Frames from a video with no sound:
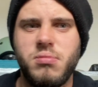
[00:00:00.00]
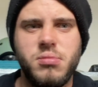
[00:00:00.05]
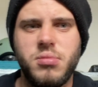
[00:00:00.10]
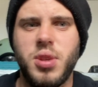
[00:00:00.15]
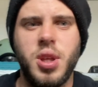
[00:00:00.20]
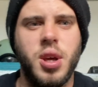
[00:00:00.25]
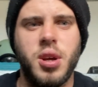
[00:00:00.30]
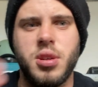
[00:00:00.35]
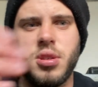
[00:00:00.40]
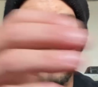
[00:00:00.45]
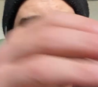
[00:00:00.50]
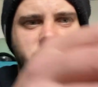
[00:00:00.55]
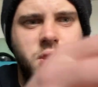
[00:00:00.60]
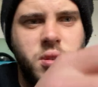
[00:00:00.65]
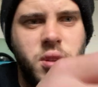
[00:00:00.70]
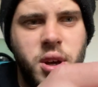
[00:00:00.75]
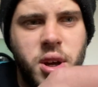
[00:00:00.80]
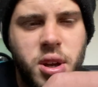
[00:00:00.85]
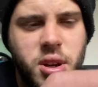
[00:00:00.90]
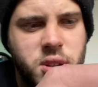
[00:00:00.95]
Yeah, just do
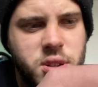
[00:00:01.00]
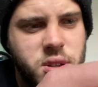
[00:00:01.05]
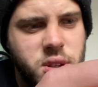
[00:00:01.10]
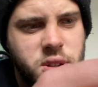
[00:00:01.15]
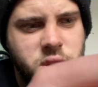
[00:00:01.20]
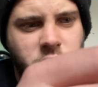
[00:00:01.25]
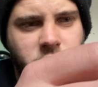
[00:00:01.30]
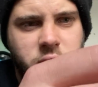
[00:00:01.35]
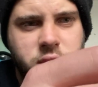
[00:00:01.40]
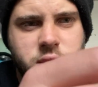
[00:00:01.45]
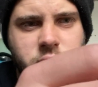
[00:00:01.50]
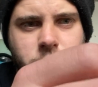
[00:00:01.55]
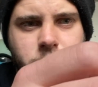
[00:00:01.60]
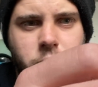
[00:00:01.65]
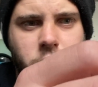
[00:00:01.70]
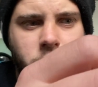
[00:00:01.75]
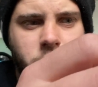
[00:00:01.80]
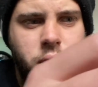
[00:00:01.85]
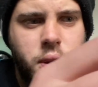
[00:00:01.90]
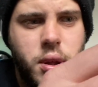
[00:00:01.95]
that. It's a lot
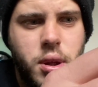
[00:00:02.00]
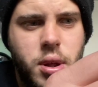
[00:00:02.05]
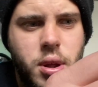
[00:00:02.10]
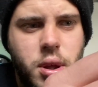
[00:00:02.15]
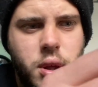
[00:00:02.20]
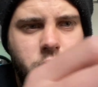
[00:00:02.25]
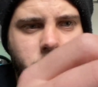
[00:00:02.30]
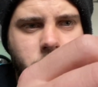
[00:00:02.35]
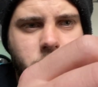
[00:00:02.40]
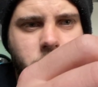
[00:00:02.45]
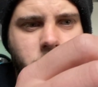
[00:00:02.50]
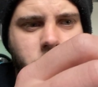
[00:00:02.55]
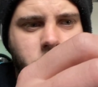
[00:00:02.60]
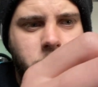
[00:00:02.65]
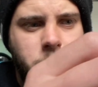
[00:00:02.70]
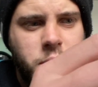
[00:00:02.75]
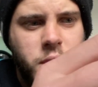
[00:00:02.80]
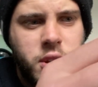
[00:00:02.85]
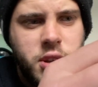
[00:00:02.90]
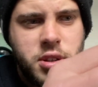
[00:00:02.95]
simpler.
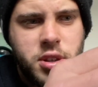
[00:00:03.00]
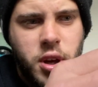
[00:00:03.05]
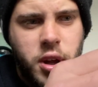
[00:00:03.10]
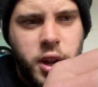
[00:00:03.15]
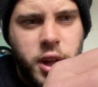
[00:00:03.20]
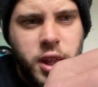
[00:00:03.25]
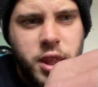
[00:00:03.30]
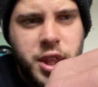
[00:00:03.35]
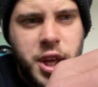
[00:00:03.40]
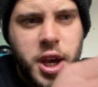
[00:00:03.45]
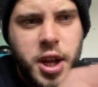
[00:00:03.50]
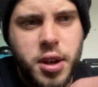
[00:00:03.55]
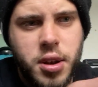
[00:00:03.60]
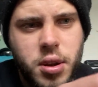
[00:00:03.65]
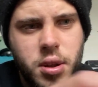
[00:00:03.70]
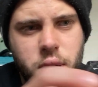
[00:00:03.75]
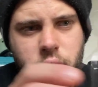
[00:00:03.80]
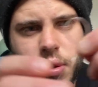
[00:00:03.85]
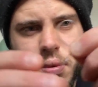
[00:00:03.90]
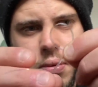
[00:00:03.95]
You just go like that.
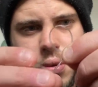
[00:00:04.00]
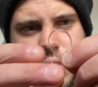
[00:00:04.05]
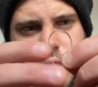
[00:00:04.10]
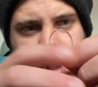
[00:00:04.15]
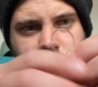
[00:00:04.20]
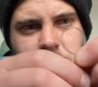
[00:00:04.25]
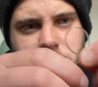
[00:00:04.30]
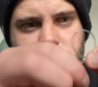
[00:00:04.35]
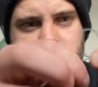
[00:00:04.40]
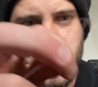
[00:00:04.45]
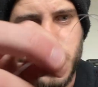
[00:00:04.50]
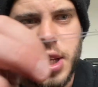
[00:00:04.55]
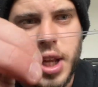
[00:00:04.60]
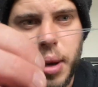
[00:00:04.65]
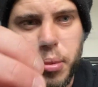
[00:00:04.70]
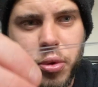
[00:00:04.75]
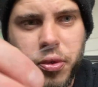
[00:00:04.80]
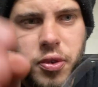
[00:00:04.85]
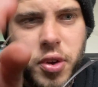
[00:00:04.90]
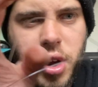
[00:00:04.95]
So this is a
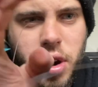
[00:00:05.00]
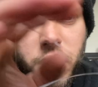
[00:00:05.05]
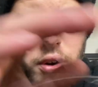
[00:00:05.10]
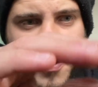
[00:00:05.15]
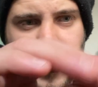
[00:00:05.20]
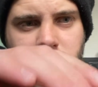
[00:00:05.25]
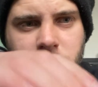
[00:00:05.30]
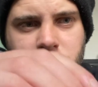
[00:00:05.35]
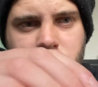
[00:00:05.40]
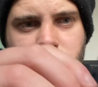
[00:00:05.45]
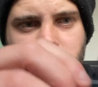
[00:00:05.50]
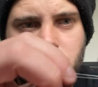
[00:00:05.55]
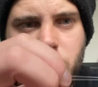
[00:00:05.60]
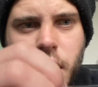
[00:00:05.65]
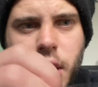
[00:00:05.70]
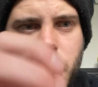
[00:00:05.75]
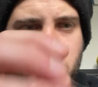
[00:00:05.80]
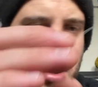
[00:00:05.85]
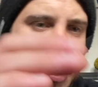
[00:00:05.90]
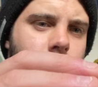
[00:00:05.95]
double figure of 8.
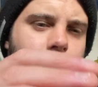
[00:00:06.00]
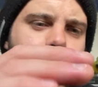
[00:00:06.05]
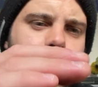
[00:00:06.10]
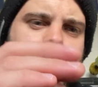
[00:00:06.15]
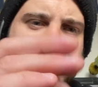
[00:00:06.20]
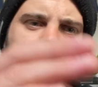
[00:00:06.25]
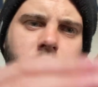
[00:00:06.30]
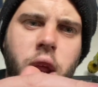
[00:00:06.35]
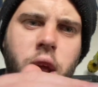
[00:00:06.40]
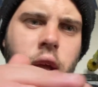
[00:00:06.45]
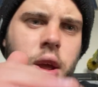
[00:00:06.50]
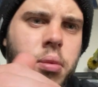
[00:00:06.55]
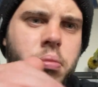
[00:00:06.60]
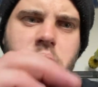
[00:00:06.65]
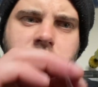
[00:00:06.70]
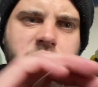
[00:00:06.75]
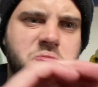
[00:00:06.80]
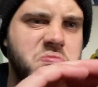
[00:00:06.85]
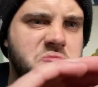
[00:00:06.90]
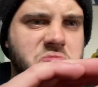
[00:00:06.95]
There are many
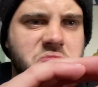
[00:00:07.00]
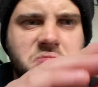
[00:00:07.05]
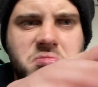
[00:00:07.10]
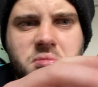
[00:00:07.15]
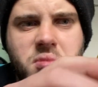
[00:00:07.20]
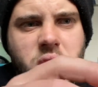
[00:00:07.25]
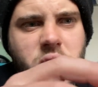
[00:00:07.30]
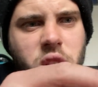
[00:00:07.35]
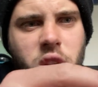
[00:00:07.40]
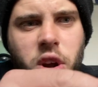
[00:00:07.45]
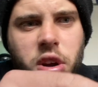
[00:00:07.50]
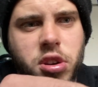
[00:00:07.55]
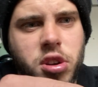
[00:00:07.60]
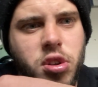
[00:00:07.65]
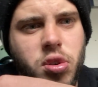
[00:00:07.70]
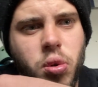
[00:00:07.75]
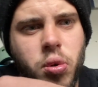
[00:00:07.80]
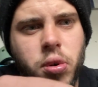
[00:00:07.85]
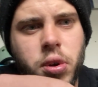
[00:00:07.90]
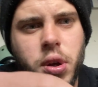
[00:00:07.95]
knot
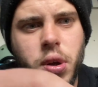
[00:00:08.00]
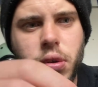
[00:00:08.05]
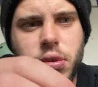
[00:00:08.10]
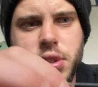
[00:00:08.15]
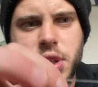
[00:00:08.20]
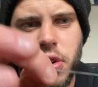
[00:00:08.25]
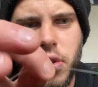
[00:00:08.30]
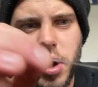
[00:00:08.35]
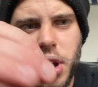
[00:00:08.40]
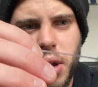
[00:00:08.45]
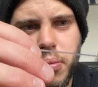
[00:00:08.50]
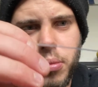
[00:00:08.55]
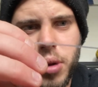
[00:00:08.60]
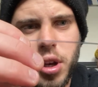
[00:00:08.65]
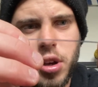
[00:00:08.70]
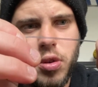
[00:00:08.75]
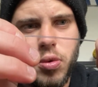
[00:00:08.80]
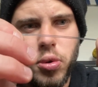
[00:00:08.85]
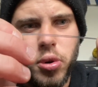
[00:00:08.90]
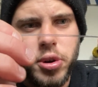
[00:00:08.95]
tutorials. I recommend
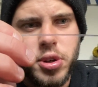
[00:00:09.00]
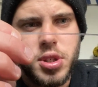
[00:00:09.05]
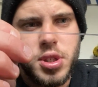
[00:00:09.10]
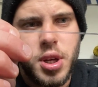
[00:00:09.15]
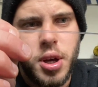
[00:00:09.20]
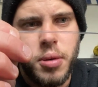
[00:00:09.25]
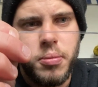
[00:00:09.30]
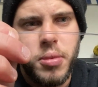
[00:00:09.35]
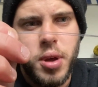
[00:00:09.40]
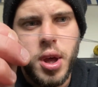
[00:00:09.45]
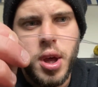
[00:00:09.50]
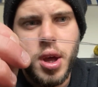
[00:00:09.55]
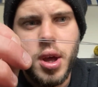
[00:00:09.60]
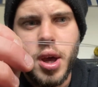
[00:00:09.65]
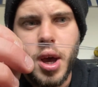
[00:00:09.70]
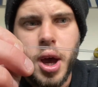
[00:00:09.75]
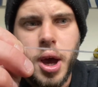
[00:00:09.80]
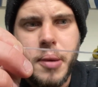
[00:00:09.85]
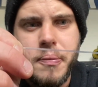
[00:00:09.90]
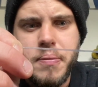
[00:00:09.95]
you watch some.
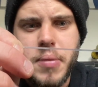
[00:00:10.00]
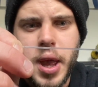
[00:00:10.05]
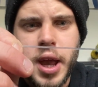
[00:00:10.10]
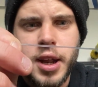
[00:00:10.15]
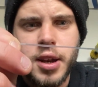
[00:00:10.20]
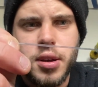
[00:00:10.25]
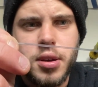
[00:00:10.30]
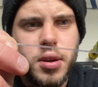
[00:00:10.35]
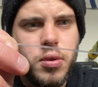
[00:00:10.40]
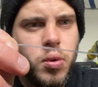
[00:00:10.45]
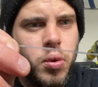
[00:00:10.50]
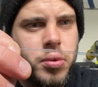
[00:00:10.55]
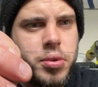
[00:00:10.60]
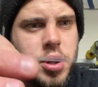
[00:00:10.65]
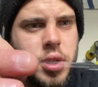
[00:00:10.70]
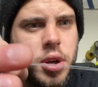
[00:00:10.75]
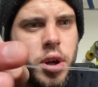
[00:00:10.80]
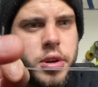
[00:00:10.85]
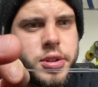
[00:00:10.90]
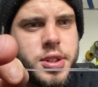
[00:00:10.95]
And all the
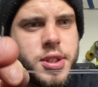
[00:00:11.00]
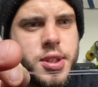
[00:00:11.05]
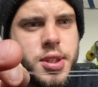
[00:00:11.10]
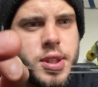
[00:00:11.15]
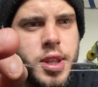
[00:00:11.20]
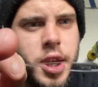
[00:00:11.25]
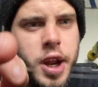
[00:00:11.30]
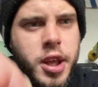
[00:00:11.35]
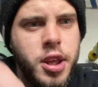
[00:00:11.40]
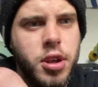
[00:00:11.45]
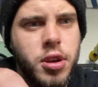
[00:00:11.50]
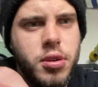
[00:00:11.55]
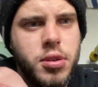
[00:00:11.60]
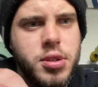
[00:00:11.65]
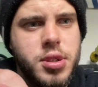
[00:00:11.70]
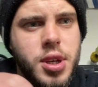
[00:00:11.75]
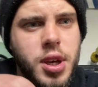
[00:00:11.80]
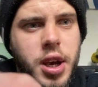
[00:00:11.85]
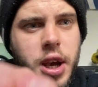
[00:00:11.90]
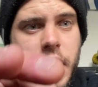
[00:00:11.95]
knots that I
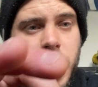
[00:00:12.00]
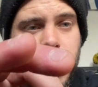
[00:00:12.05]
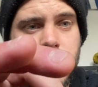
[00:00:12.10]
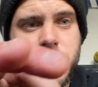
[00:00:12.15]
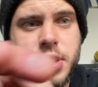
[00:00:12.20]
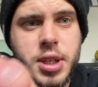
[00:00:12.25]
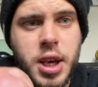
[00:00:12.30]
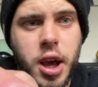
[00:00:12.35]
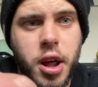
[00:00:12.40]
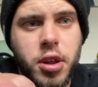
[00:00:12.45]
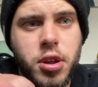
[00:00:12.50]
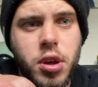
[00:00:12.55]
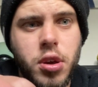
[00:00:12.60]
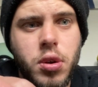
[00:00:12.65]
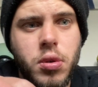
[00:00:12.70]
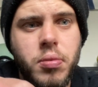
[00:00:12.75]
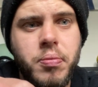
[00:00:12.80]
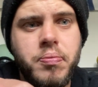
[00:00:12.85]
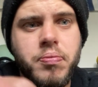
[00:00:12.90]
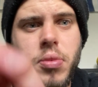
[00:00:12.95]
use, I'll tell
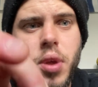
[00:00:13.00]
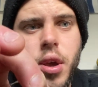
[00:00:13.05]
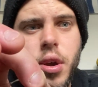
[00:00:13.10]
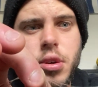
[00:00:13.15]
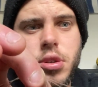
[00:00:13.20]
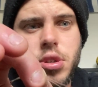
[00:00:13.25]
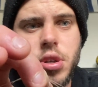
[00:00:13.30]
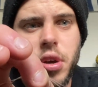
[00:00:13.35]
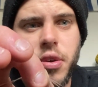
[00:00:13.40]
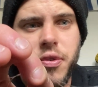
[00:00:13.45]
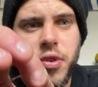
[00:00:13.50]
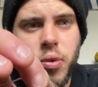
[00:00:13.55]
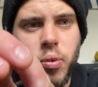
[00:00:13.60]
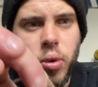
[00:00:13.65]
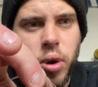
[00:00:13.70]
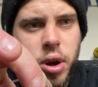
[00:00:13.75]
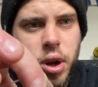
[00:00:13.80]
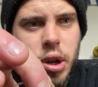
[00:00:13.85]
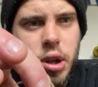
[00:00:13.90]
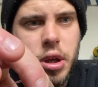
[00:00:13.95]
you. So if you
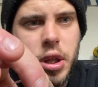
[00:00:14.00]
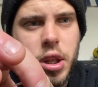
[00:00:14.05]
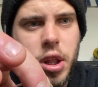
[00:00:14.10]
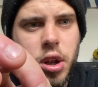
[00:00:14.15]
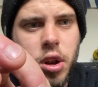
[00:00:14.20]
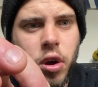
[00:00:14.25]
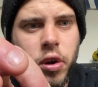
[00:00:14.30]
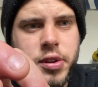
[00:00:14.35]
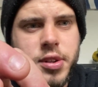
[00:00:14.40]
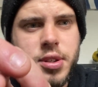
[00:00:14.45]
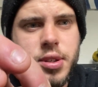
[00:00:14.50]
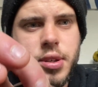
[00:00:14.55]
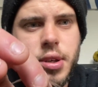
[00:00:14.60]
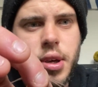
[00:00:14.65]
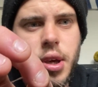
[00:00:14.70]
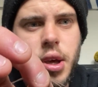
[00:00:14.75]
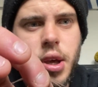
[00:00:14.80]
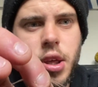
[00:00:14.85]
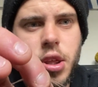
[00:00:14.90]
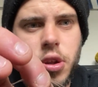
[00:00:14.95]
want to learn the knots,
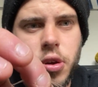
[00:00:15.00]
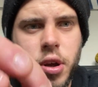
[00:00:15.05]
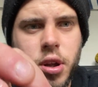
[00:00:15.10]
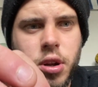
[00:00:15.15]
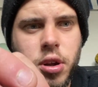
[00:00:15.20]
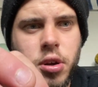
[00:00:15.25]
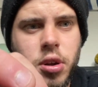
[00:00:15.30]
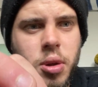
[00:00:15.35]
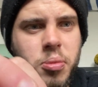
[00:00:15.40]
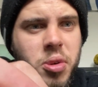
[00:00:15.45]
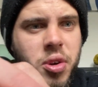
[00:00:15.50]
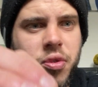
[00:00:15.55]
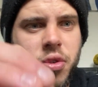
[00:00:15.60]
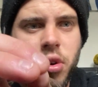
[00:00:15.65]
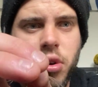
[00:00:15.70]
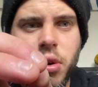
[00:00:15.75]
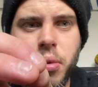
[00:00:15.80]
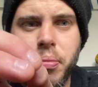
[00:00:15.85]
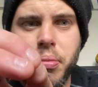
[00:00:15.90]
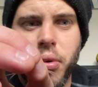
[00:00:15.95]
you can learn them. If
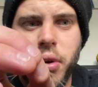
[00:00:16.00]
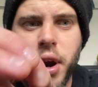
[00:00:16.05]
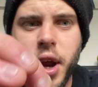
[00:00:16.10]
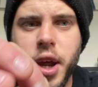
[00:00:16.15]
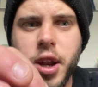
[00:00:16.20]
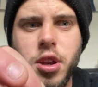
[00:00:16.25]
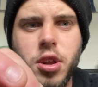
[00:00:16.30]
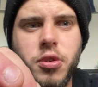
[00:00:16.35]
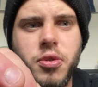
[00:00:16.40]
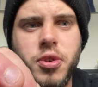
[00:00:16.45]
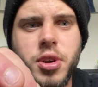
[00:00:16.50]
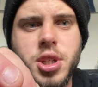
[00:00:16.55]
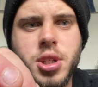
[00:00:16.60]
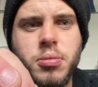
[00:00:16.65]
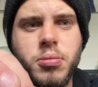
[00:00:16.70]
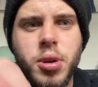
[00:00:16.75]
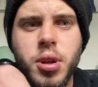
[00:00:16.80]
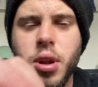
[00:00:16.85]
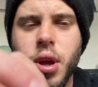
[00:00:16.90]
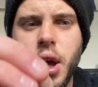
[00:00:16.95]
you're a brand new
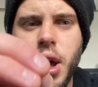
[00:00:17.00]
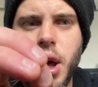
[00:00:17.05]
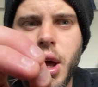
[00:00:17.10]
fisherman,